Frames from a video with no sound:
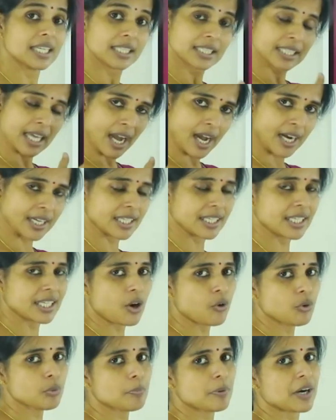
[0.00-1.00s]
the
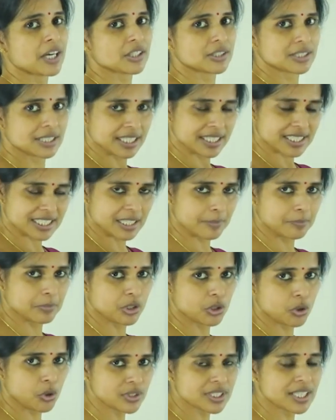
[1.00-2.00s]
underground part, the stem
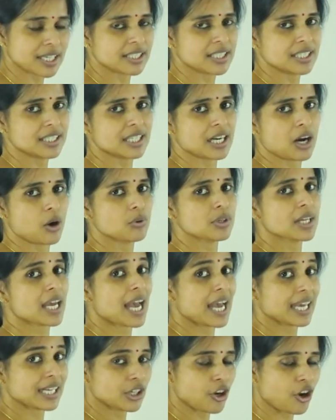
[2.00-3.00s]
grows underground
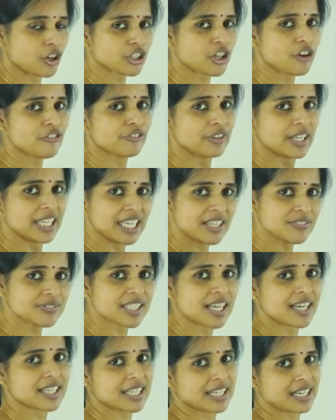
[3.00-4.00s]
and lot of leaves
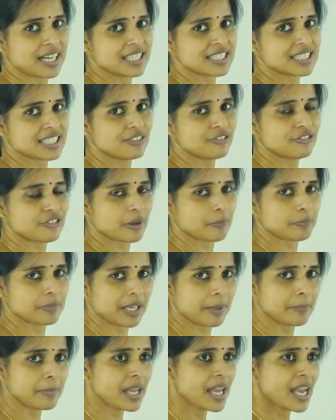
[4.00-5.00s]
are arising from
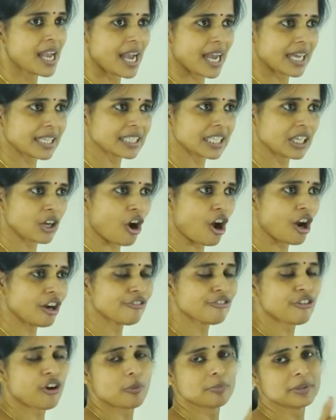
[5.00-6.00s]
them and they all
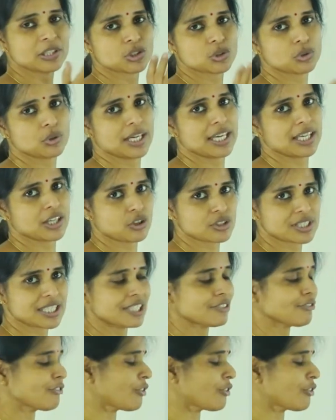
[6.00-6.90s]
form into a rosette